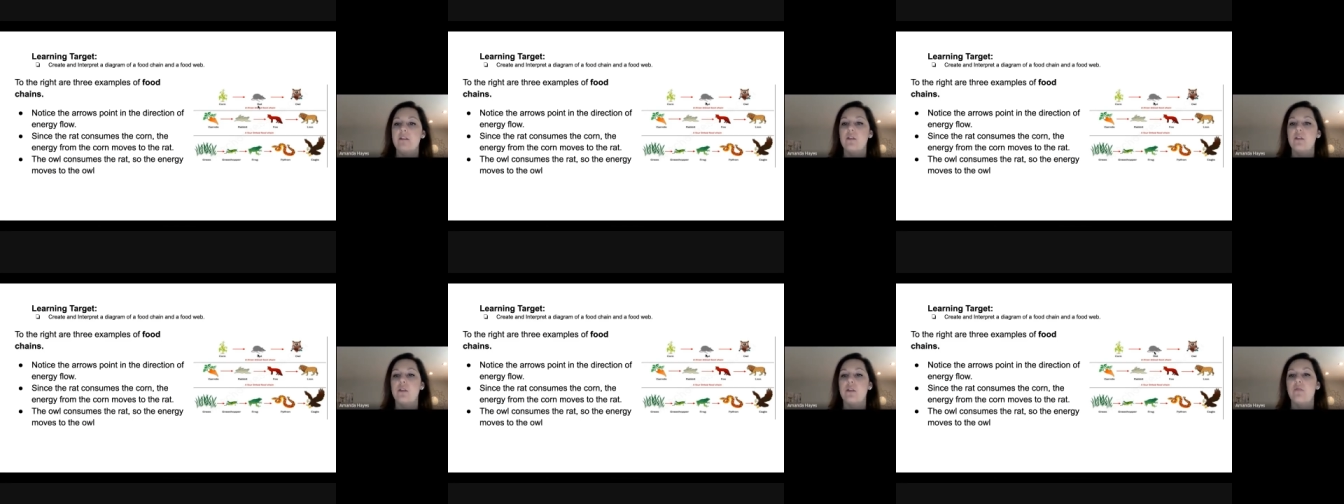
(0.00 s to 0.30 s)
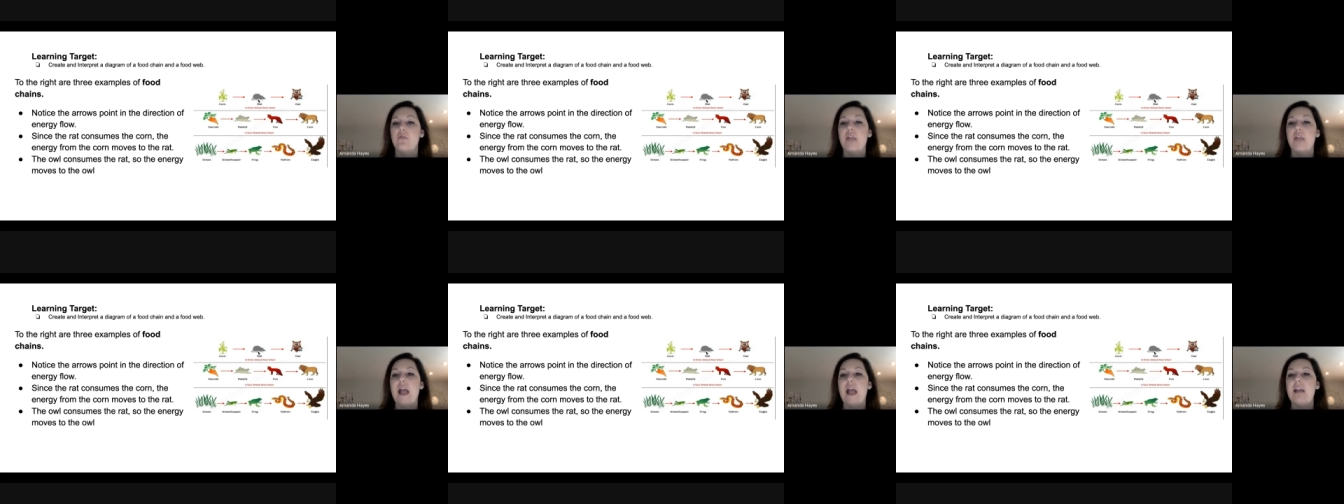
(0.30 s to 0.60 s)
So the
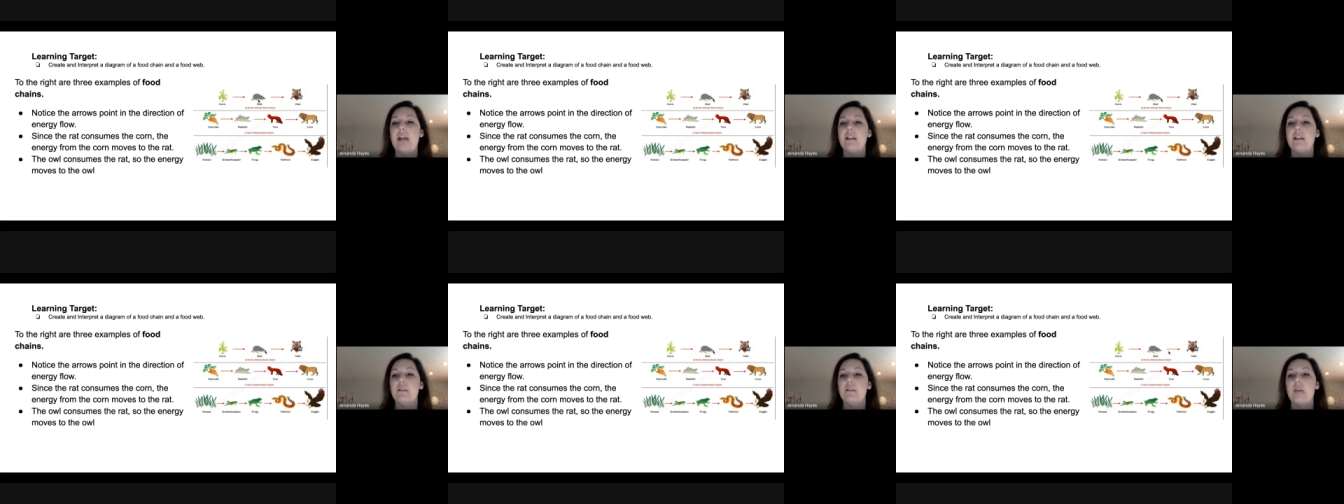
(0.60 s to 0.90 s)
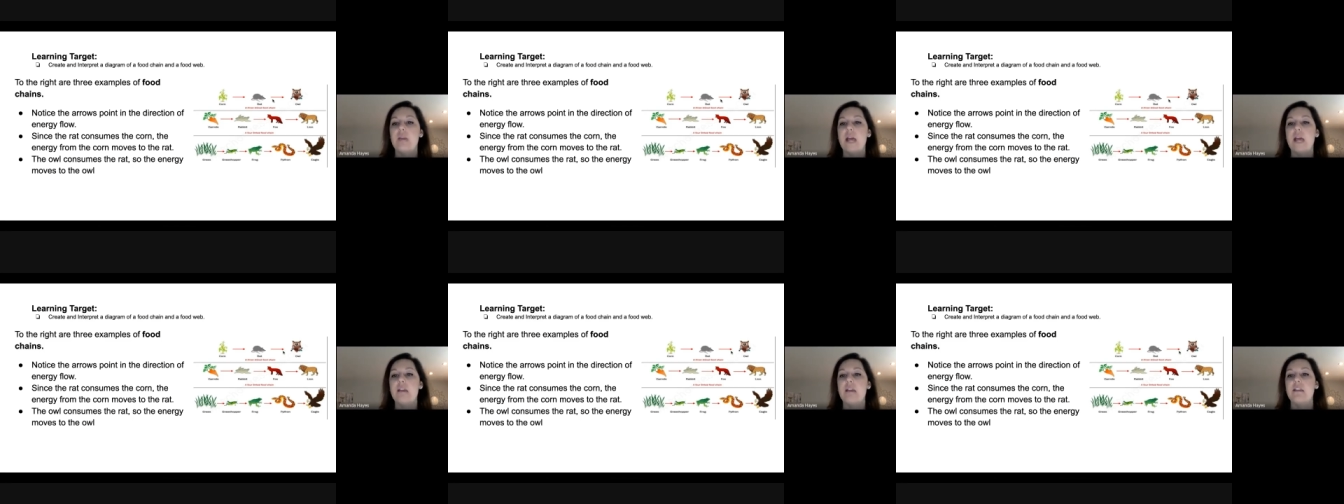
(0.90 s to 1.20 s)
rat is
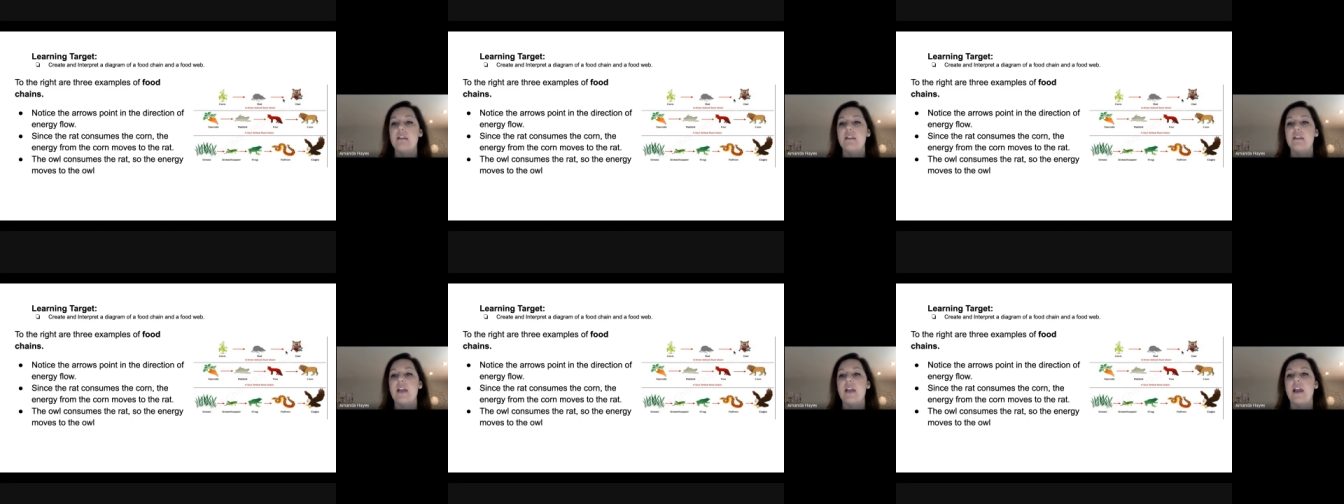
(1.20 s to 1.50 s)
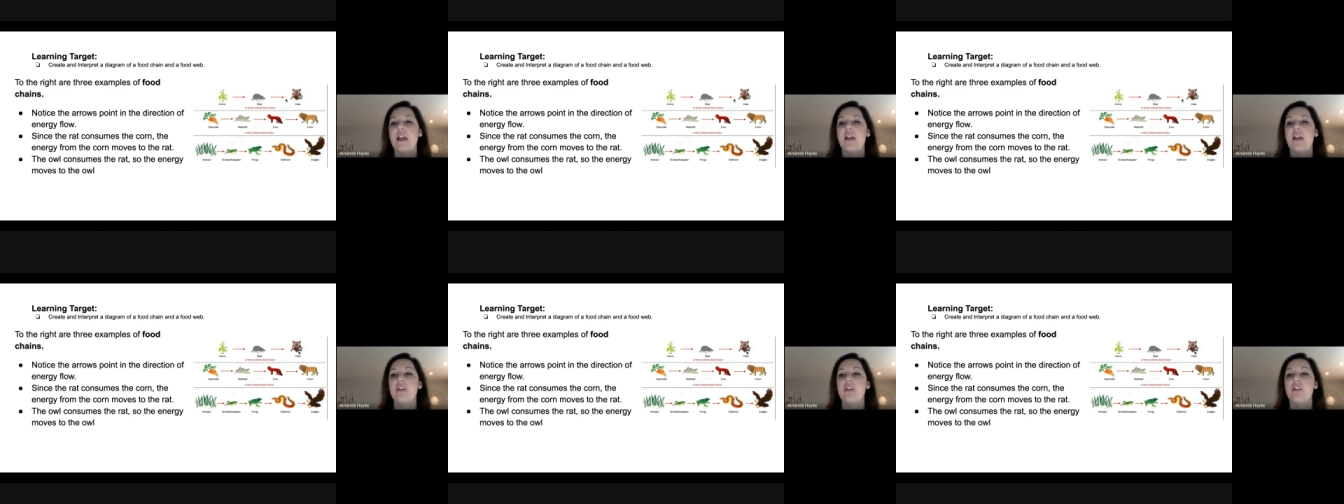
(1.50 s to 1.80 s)
passing
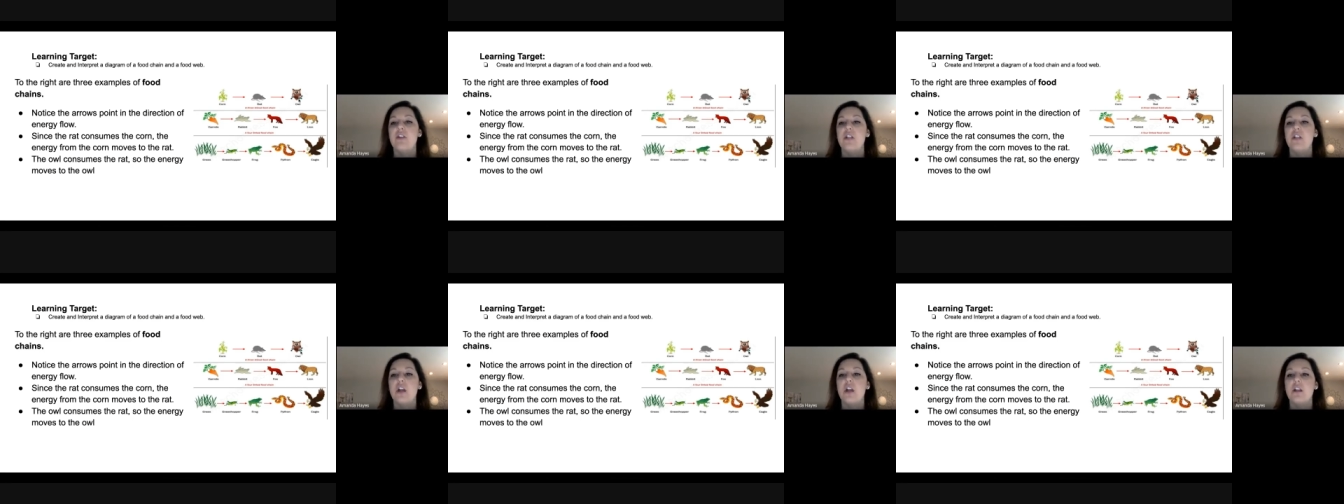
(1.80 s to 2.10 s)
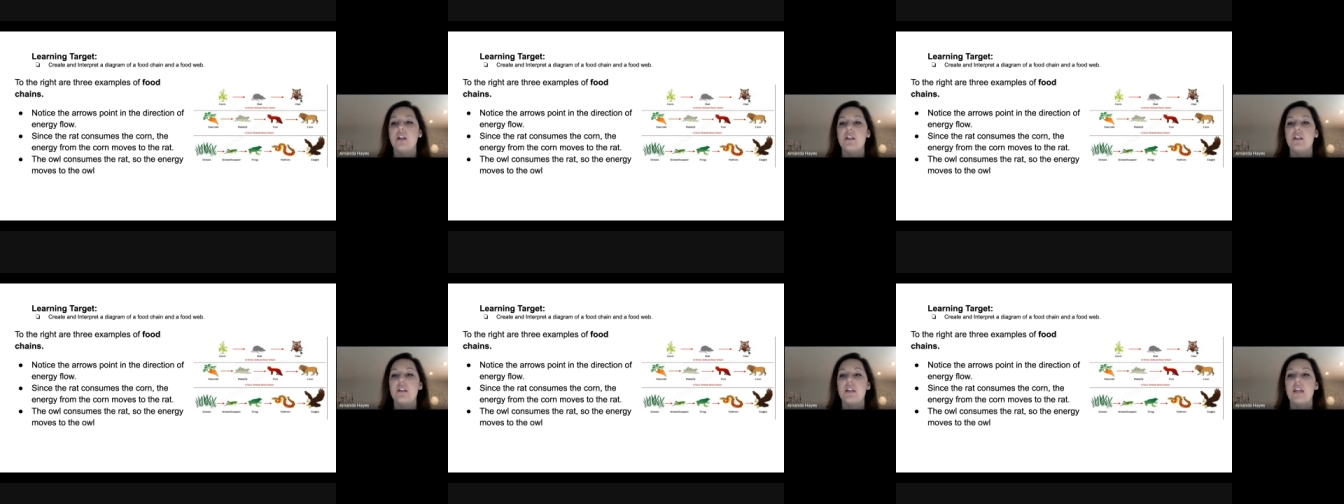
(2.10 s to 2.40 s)
that energy
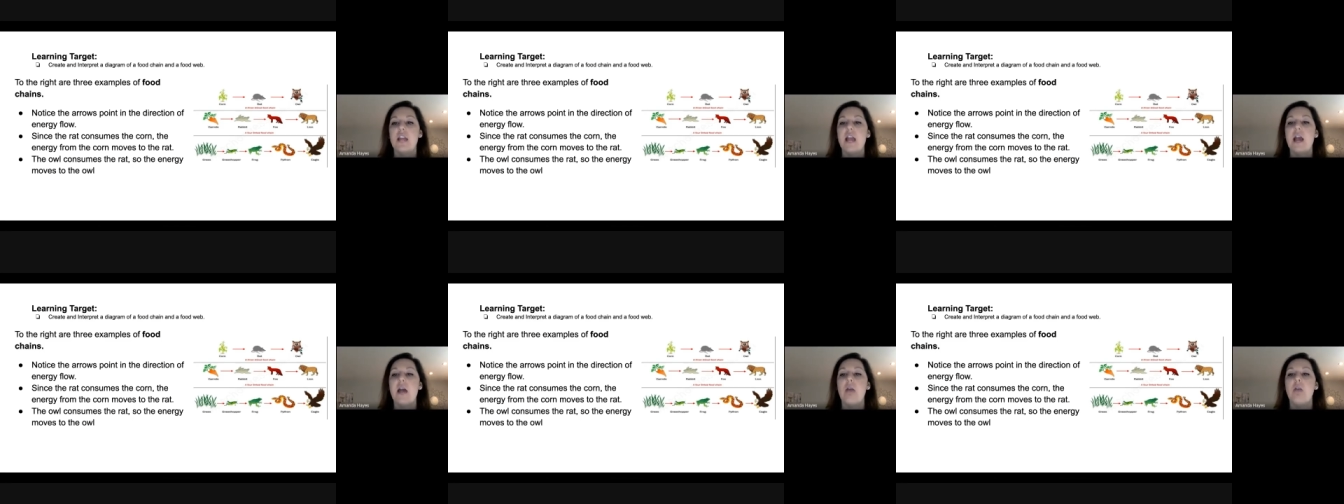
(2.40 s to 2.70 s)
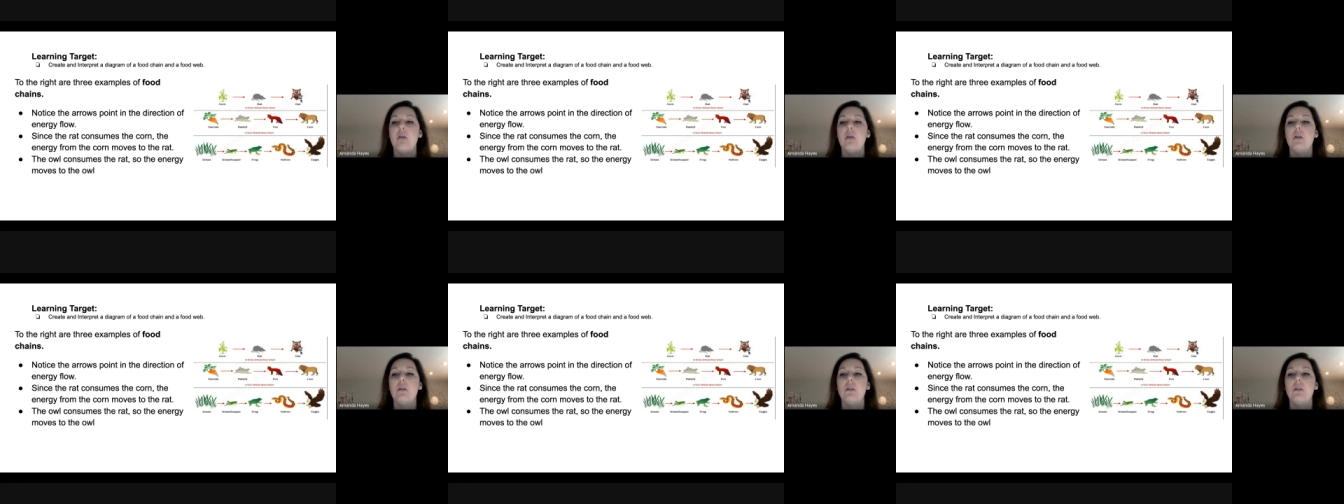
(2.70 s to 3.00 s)
on to the
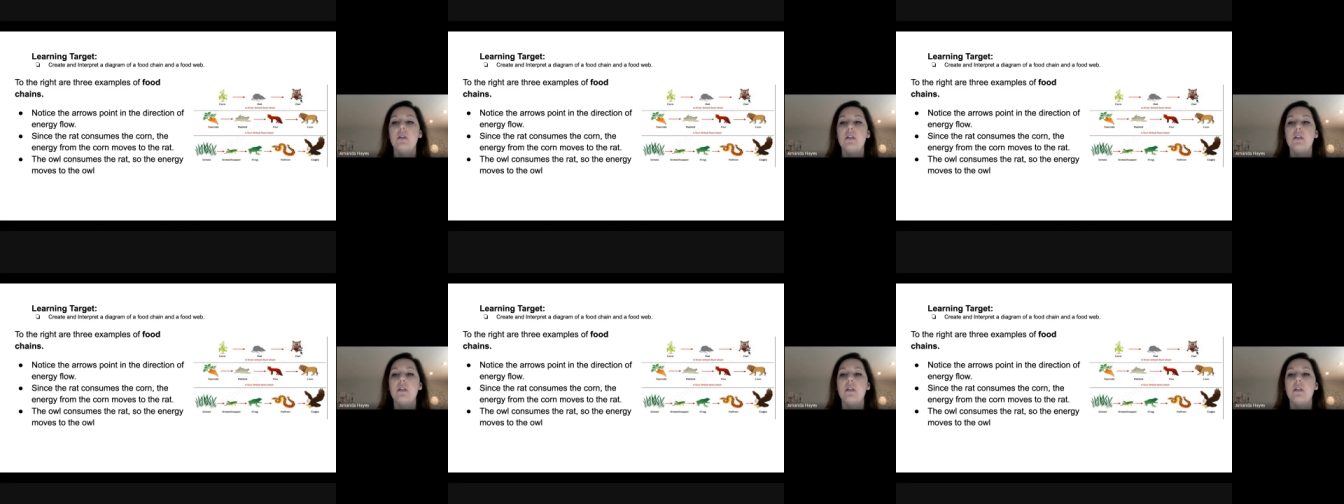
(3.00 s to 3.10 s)
owl,